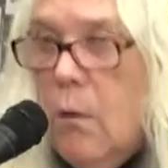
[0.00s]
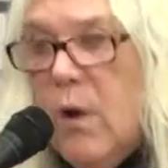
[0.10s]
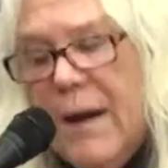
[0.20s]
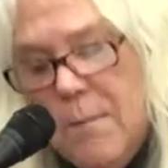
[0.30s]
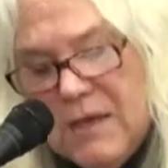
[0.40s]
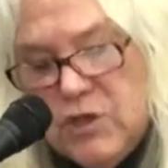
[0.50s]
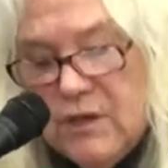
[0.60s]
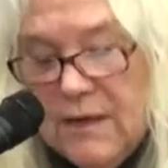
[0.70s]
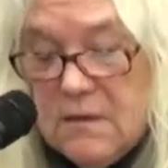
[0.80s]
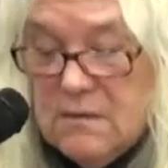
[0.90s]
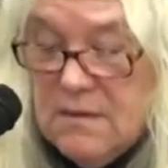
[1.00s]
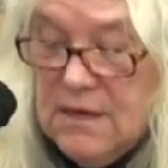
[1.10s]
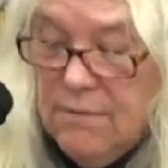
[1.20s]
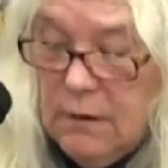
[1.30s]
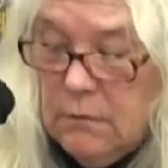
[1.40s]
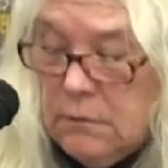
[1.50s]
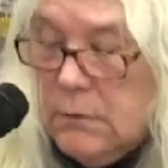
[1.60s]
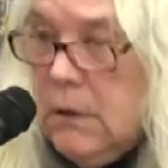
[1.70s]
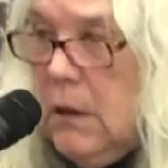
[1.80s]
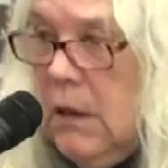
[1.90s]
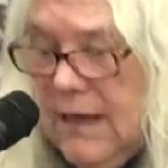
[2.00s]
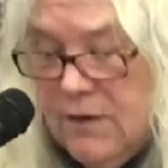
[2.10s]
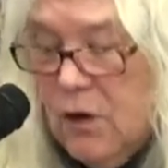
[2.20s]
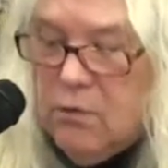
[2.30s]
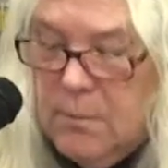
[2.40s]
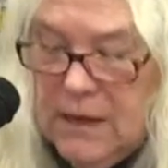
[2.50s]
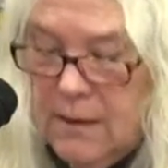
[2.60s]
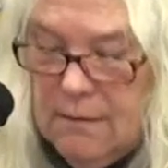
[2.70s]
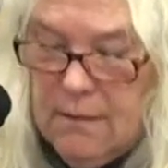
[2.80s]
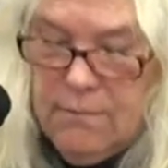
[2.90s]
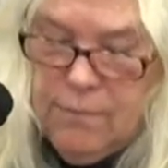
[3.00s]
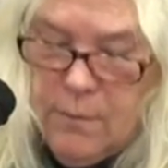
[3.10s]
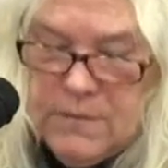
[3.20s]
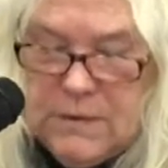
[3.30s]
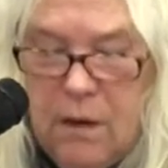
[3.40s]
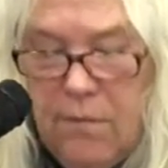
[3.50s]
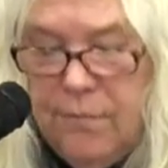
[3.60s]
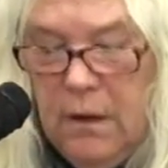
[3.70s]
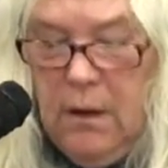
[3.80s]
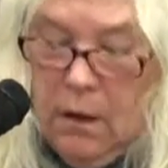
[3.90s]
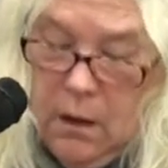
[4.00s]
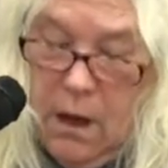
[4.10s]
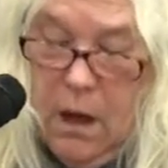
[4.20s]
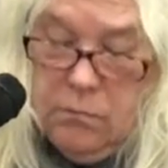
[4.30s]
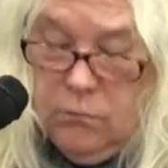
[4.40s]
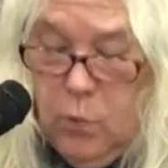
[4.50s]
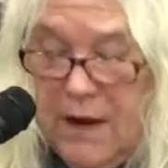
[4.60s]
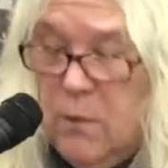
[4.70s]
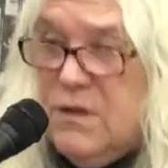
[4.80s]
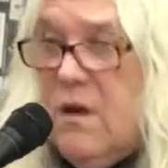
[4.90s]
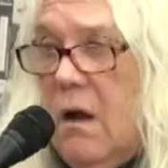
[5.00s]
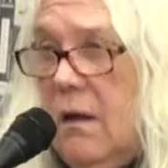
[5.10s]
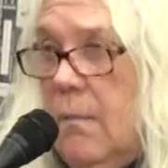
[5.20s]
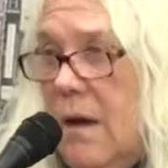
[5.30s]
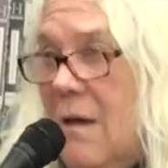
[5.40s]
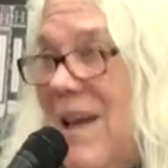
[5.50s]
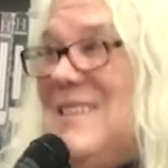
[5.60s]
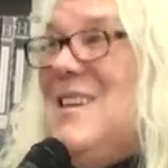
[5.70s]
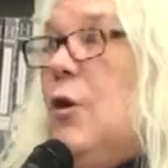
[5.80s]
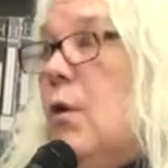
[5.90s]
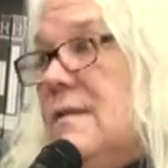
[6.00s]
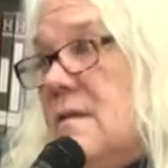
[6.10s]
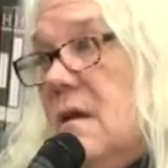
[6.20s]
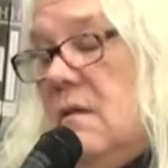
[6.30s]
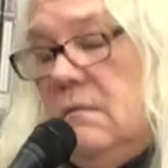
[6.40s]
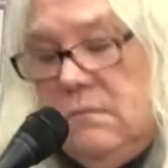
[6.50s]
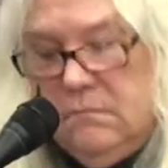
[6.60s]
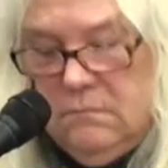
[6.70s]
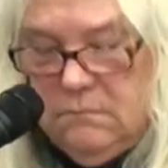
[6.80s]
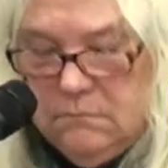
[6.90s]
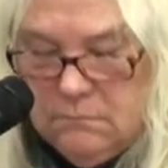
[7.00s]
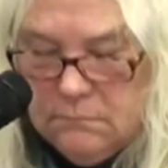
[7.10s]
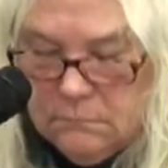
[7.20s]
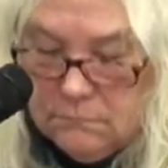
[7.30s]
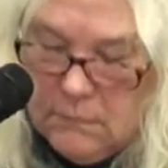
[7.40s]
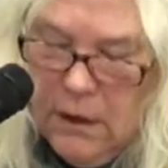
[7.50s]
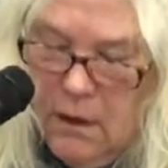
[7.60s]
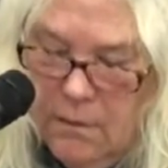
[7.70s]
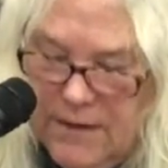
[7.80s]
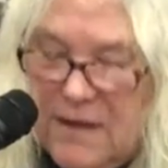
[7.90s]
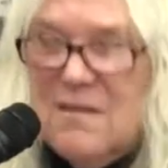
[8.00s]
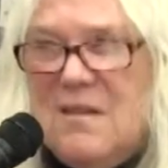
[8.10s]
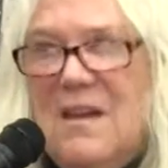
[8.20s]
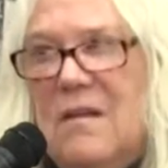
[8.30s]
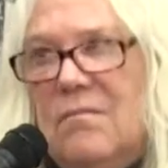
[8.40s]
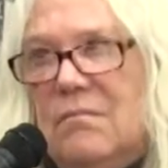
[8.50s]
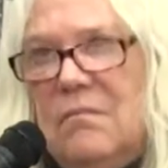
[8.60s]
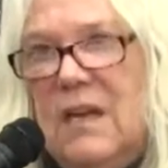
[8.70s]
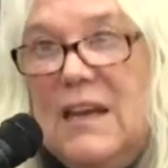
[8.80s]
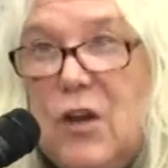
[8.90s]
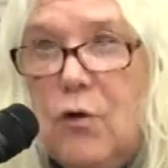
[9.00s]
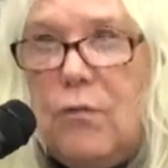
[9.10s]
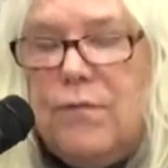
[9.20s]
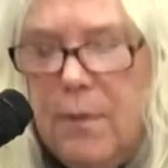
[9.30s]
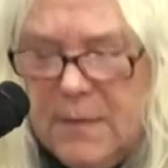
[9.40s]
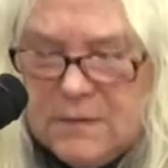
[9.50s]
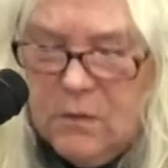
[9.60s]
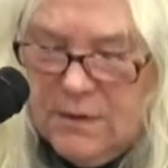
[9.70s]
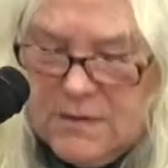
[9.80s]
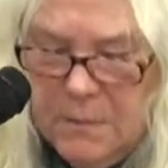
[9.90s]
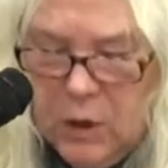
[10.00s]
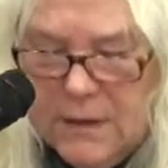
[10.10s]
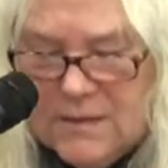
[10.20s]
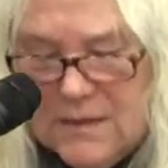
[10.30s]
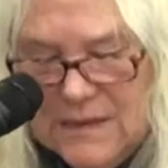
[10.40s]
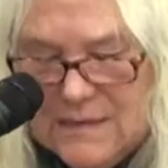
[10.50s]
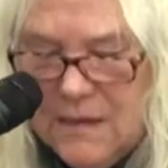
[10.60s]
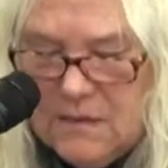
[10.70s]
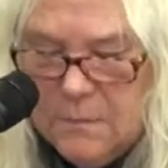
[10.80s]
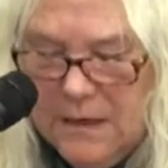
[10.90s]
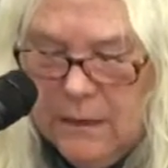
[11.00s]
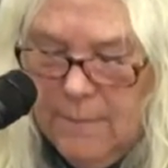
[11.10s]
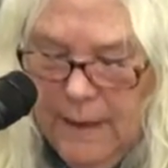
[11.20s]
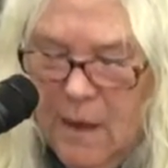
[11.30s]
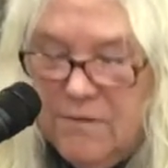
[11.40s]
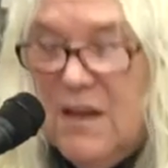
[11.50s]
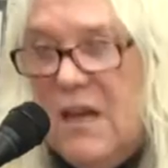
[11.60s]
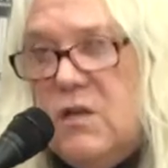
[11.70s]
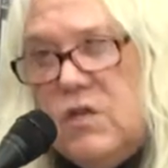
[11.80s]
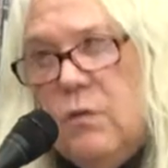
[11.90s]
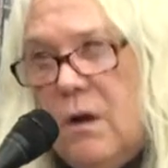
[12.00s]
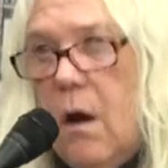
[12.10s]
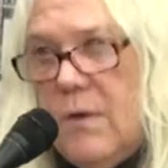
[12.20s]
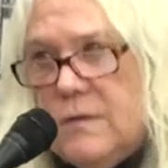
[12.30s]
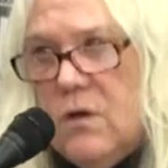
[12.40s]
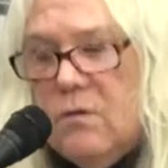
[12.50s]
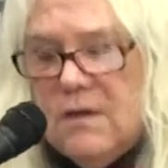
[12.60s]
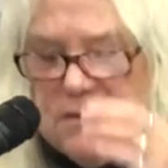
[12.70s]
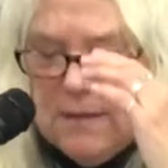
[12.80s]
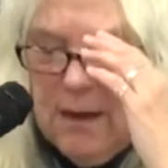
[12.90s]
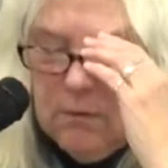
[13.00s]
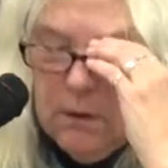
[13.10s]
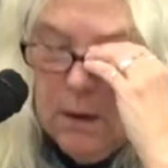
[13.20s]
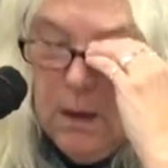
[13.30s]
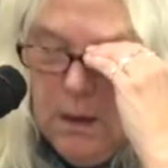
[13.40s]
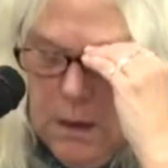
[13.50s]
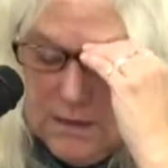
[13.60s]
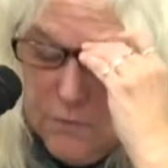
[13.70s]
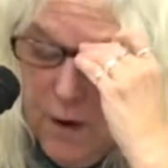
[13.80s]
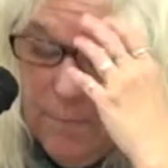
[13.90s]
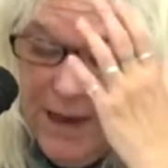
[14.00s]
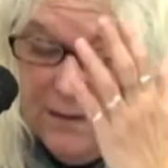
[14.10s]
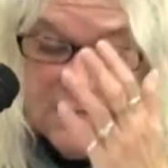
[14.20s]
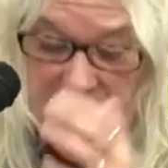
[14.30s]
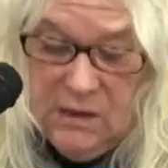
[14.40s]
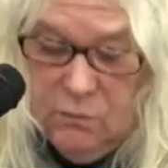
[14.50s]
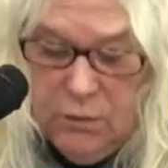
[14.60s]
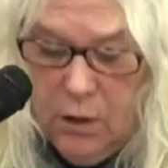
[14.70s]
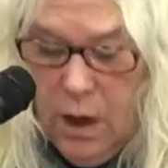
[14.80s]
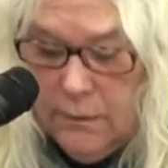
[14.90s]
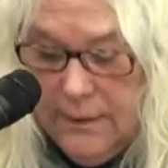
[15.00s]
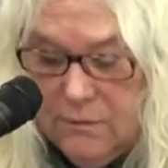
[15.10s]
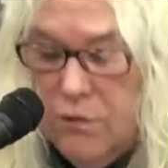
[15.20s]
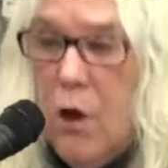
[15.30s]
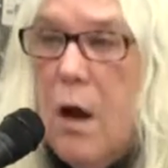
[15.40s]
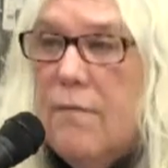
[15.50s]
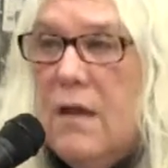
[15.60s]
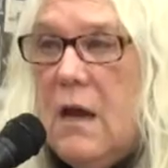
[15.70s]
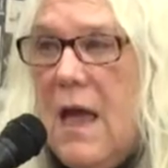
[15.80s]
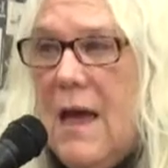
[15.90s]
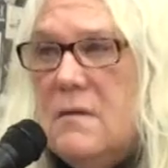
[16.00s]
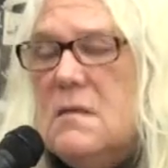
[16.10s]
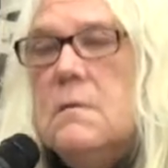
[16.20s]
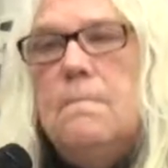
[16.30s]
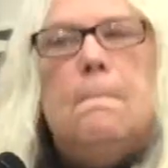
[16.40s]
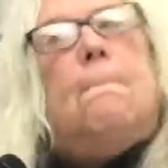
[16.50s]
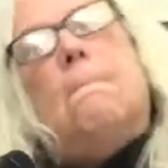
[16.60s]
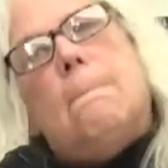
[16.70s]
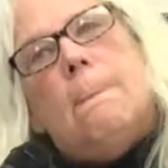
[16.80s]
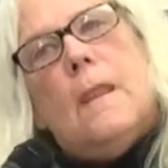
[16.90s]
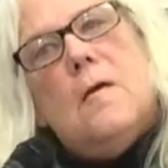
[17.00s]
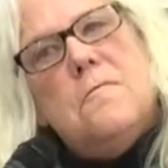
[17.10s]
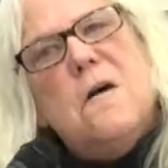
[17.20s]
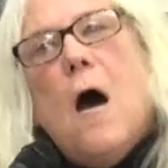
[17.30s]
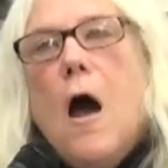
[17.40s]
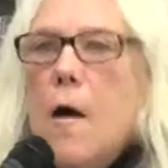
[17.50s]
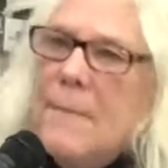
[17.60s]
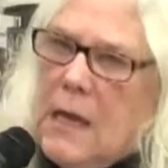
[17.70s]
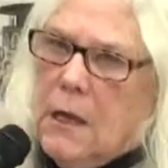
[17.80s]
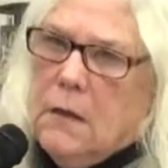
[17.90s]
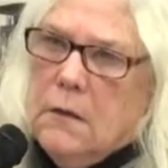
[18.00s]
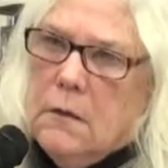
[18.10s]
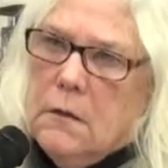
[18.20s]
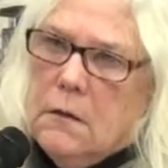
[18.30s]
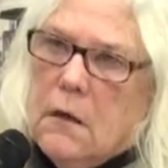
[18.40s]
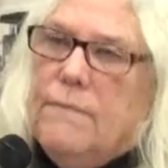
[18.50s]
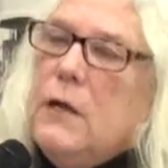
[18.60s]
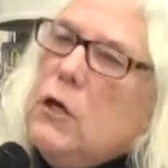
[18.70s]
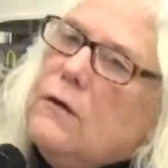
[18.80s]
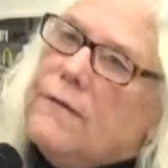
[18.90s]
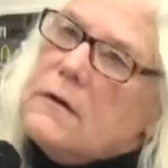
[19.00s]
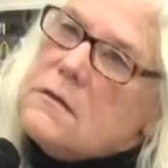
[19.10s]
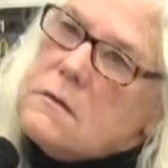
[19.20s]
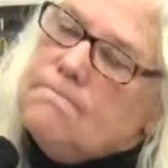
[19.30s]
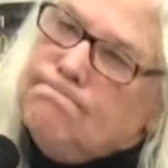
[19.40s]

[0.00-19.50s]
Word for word: When I mentioned it to Stephen, he had known immediately for himself what I was talking about, as he always did, because he knew from his own experience, and he said to me that he too had always heard this sound as far back as he could recall, and had thought of it as the humming of the universe.